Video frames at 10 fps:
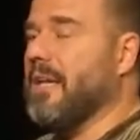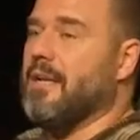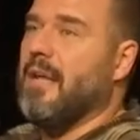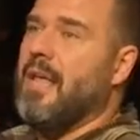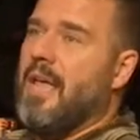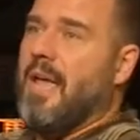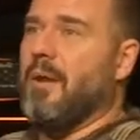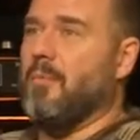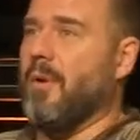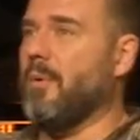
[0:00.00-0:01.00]

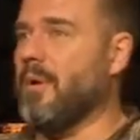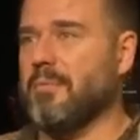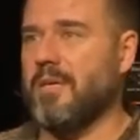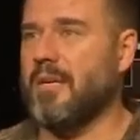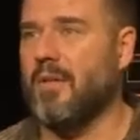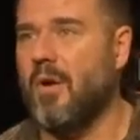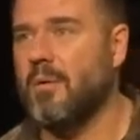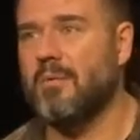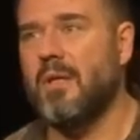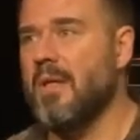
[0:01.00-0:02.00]
and we want to get
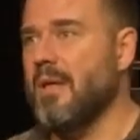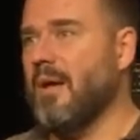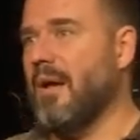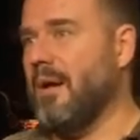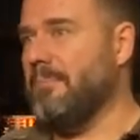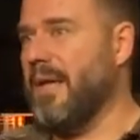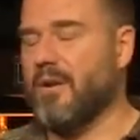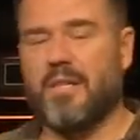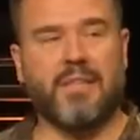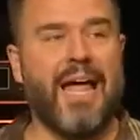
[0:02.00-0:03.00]
along
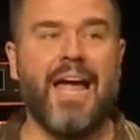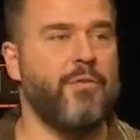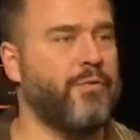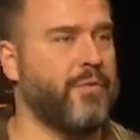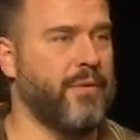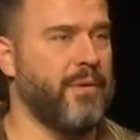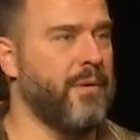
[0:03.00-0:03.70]
better in life